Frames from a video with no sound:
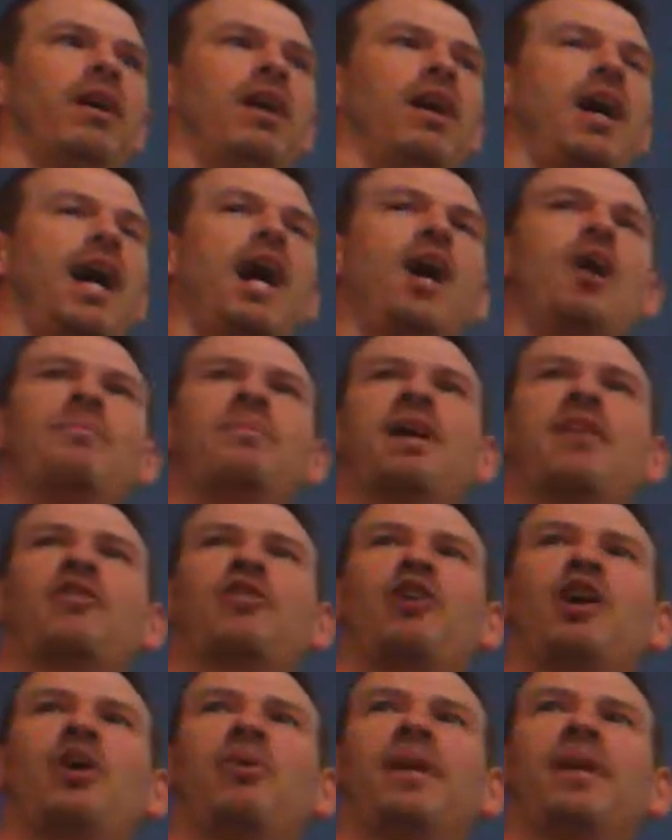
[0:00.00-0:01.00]
I hope you have a
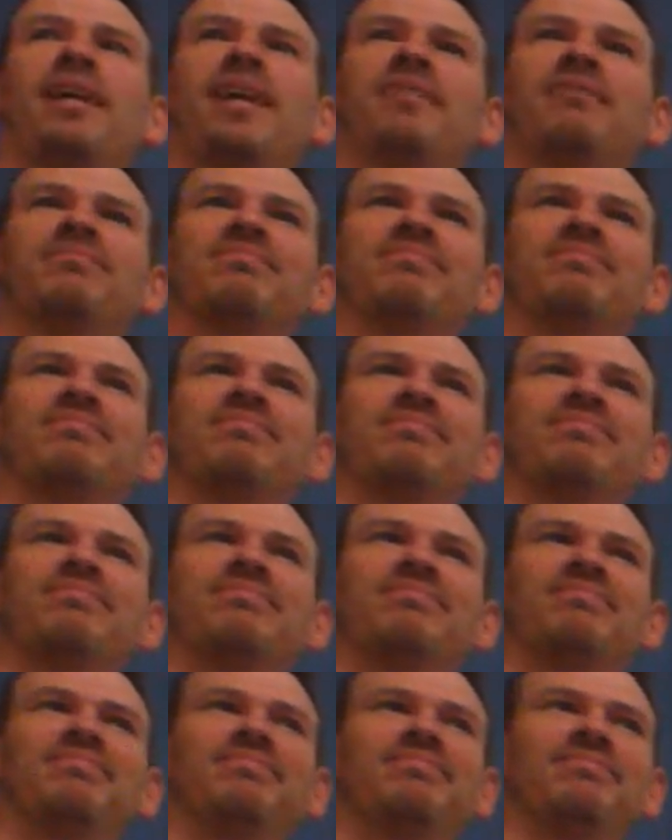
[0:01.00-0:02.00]
great weekend. I
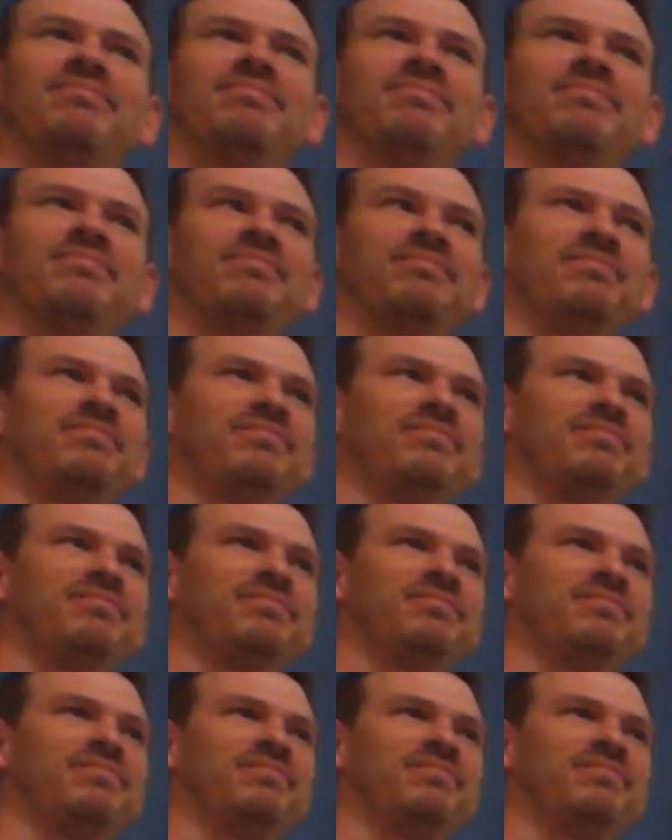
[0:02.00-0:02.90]
hope you have a better.